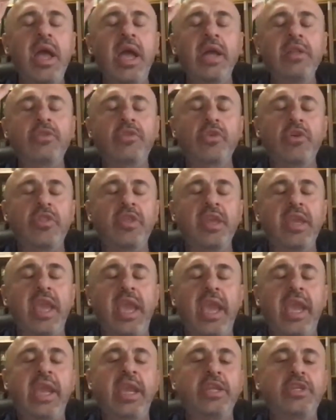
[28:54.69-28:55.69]
and to
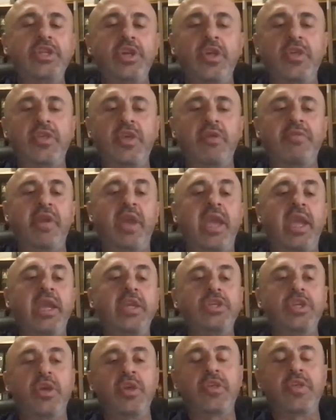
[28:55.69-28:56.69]
the ages of
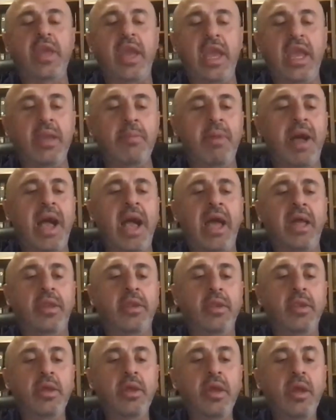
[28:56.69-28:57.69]
ages.
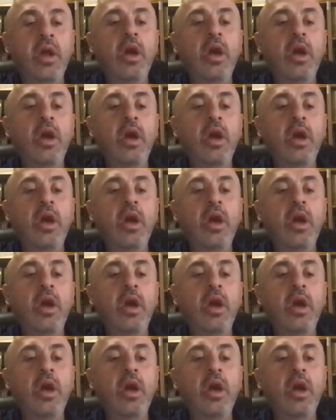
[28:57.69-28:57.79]
Amen.